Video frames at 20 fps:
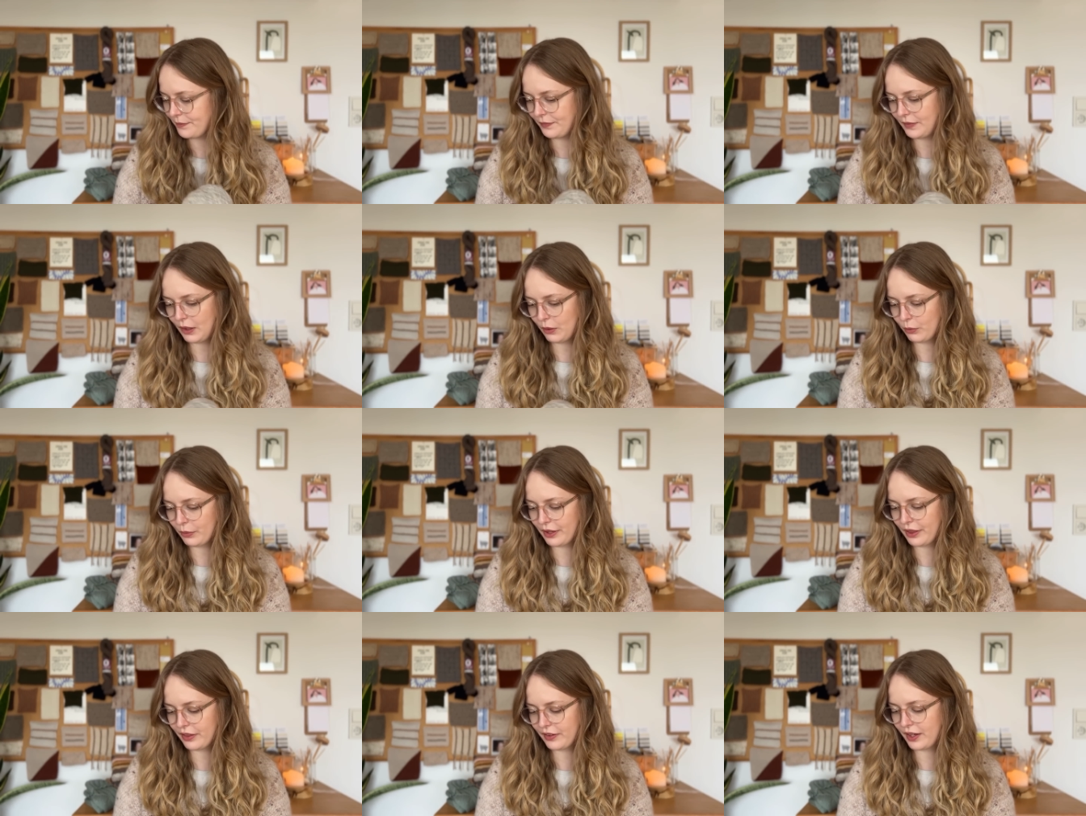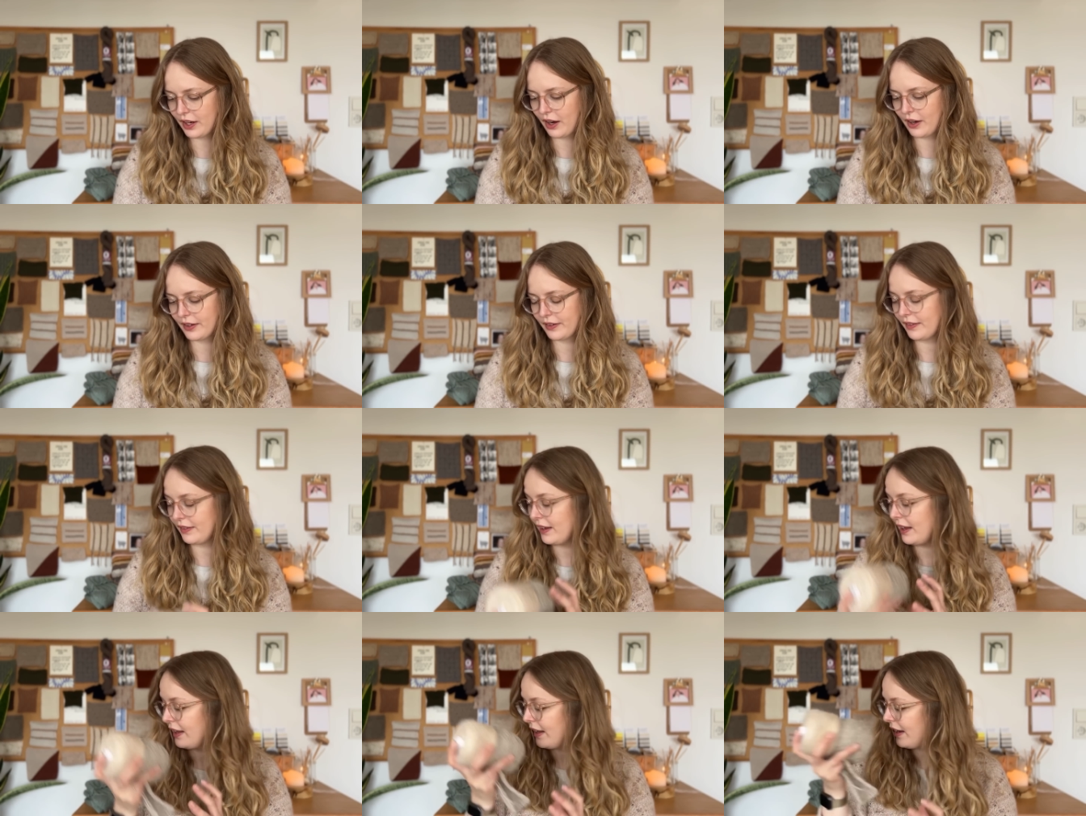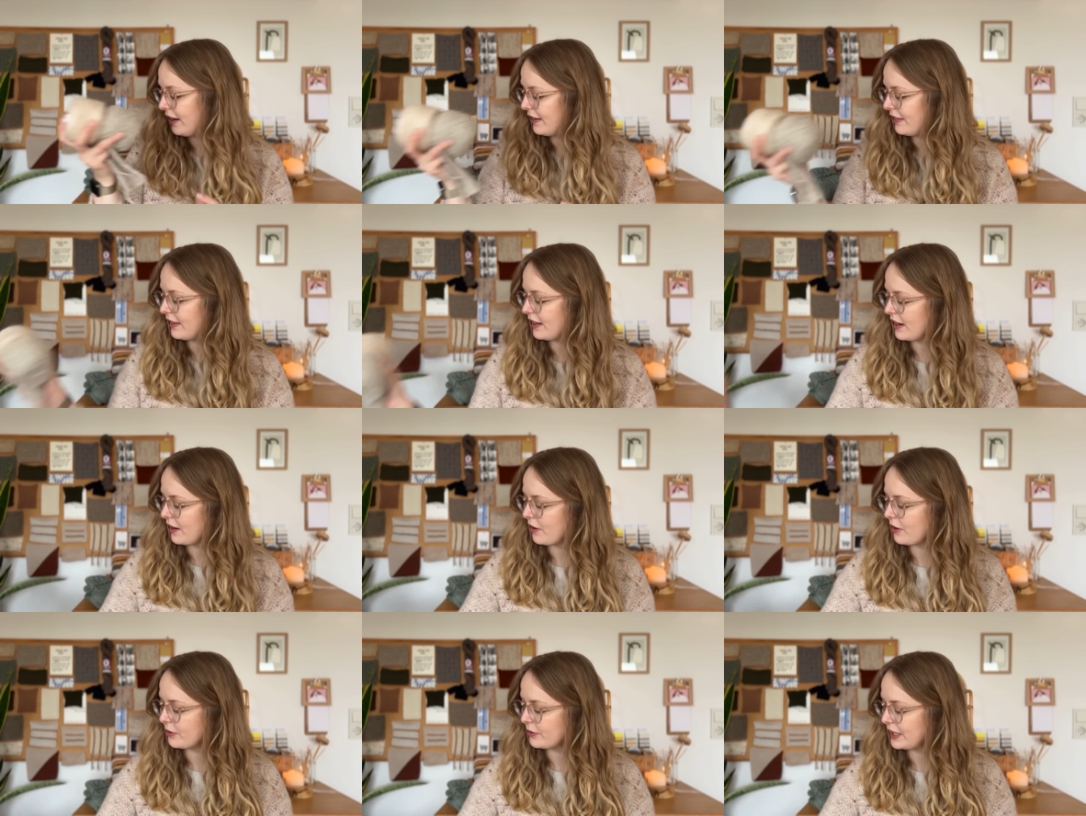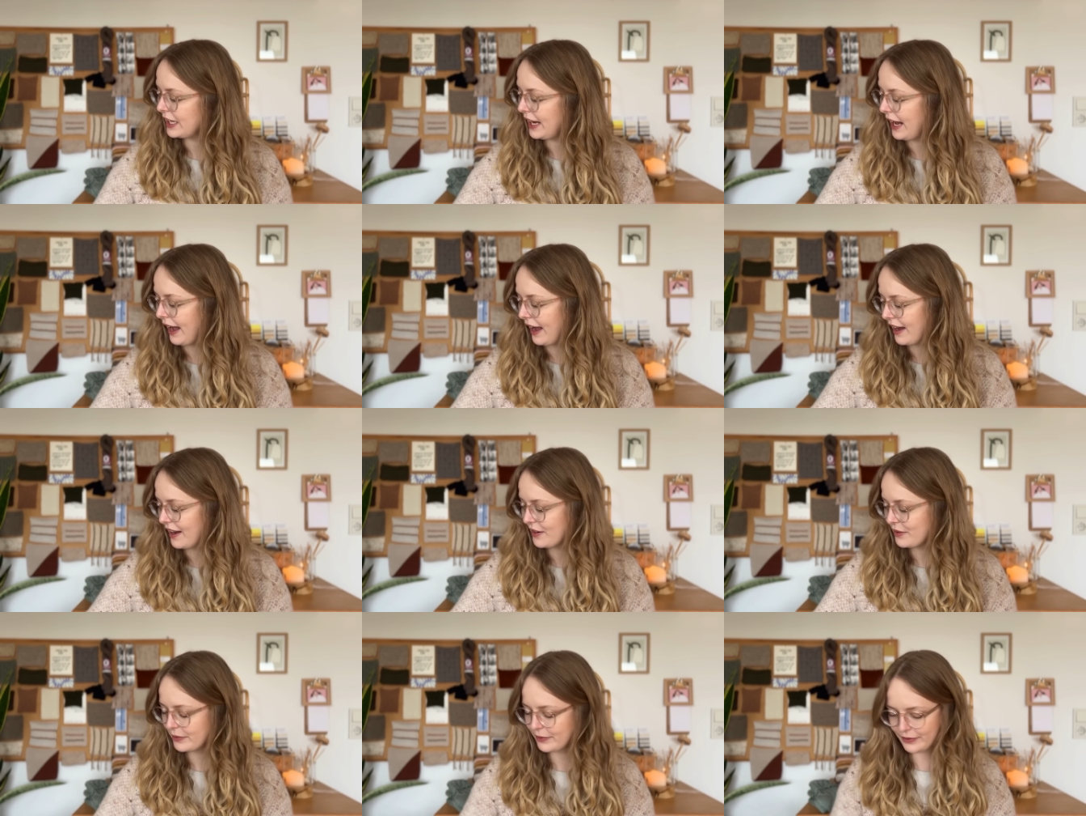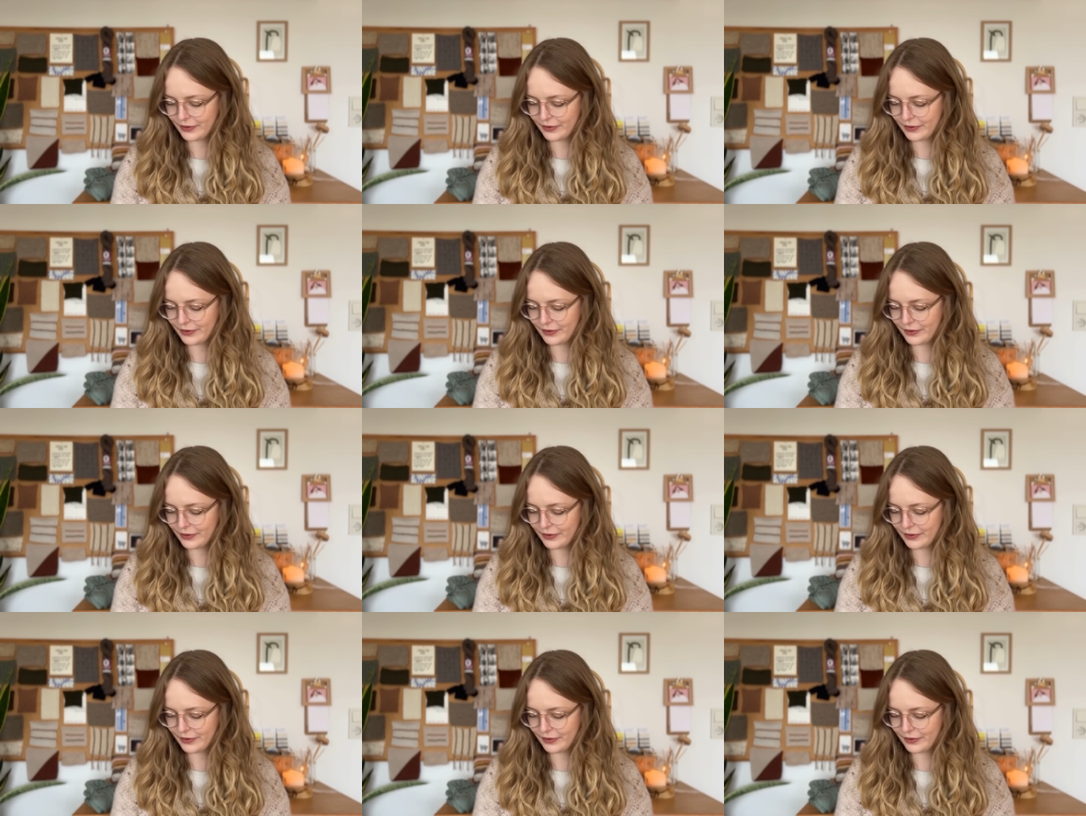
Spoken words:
with yarn that I already have.